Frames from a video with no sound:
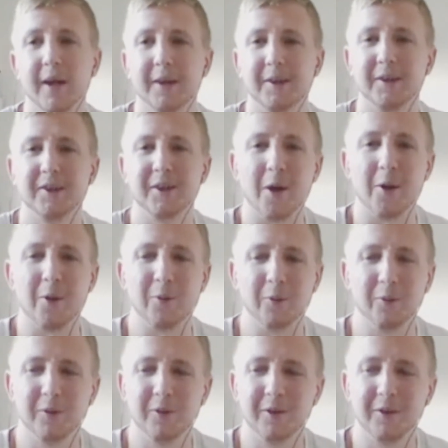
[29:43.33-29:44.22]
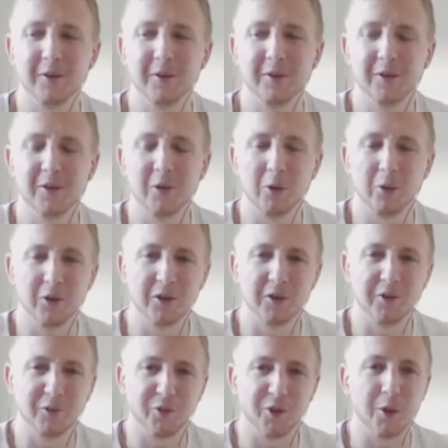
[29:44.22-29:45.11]
So, talk
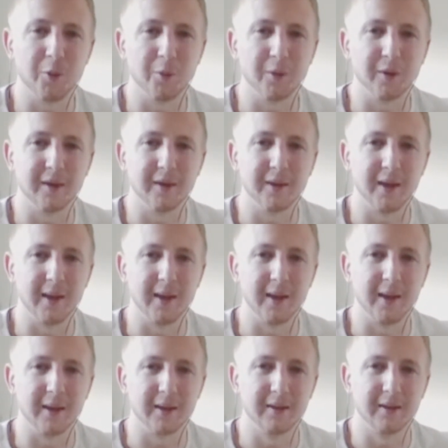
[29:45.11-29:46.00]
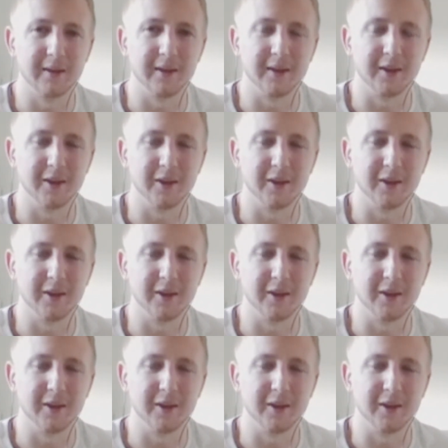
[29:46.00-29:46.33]
us through this.